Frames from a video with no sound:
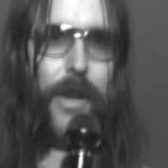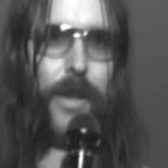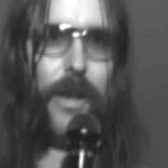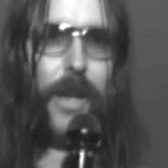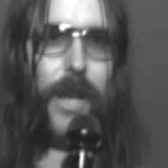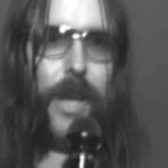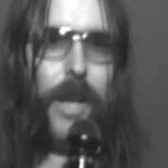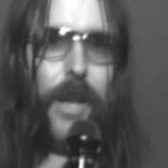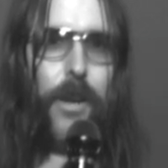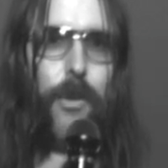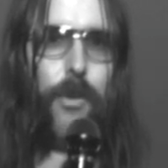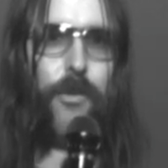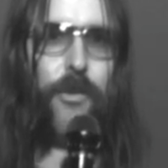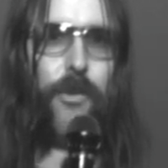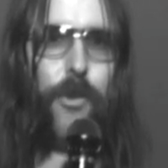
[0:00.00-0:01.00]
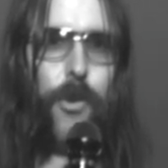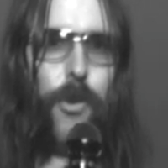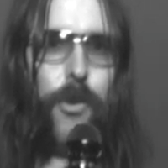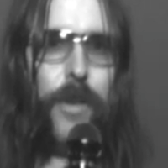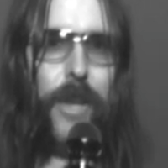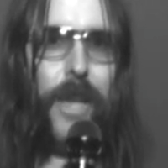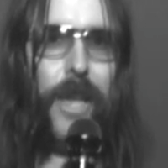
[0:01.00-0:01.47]
Now on
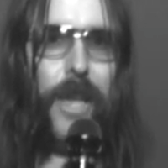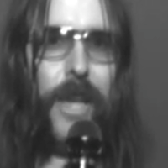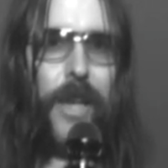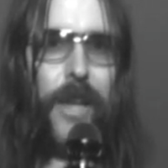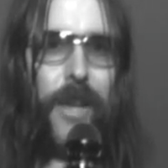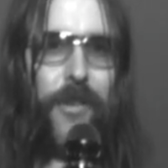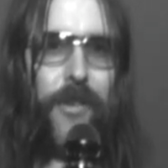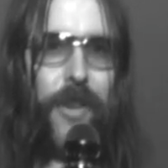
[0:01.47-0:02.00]
to the next